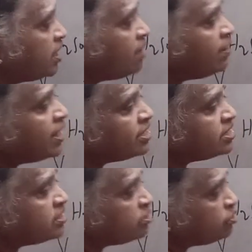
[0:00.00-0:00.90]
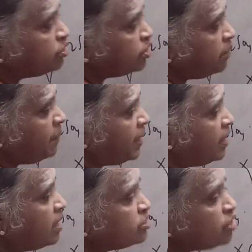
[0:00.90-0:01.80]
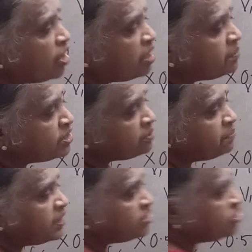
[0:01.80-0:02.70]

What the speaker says: Now let us go to the base. So how much of base